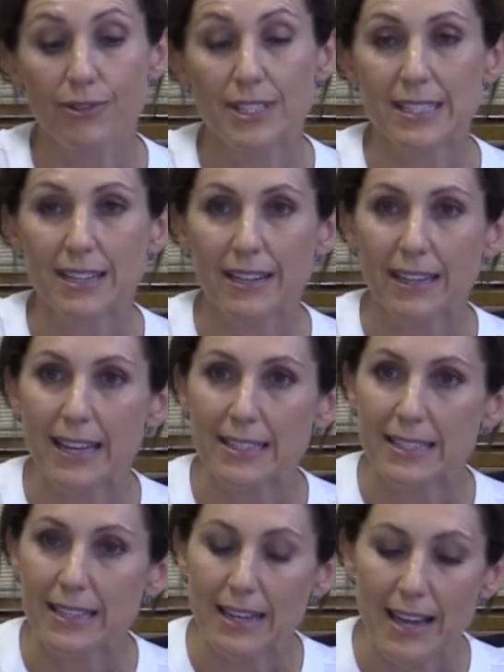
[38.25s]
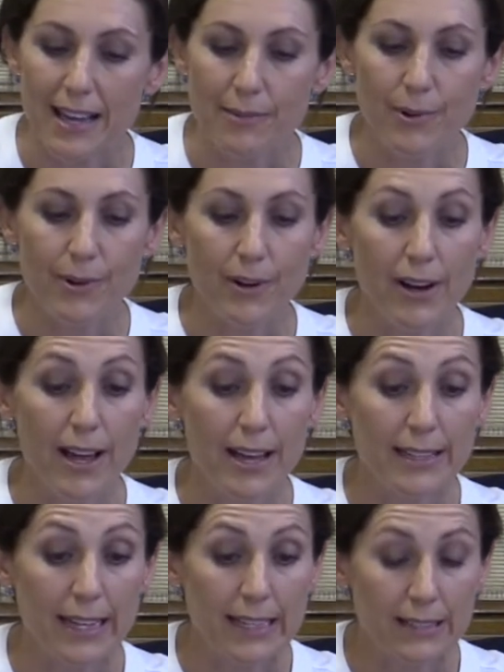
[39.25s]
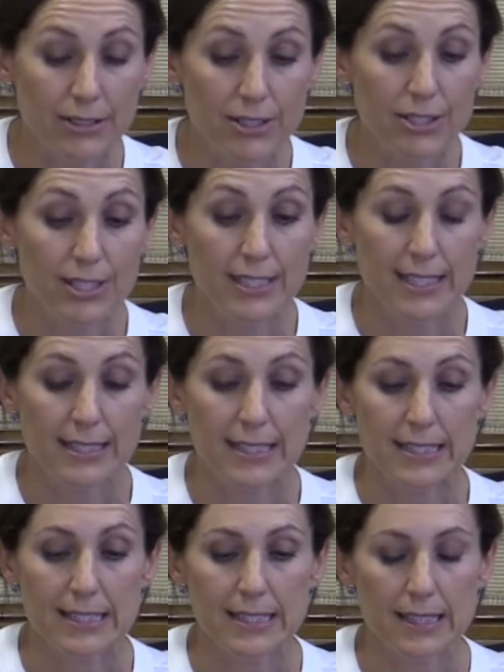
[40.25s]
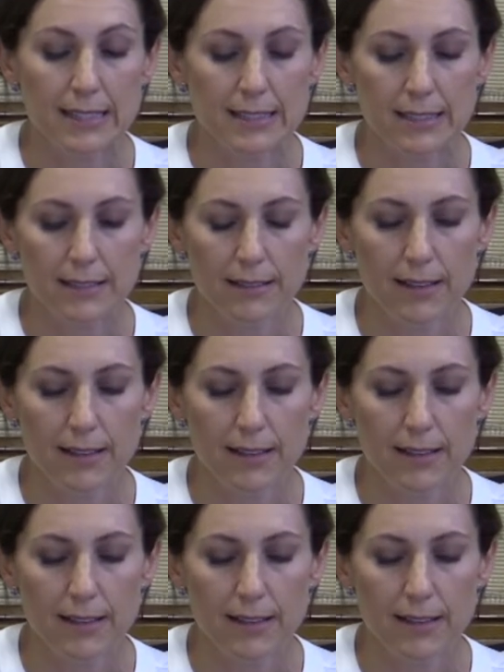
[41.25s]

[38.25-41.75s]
disaggregated labor and industry statistics.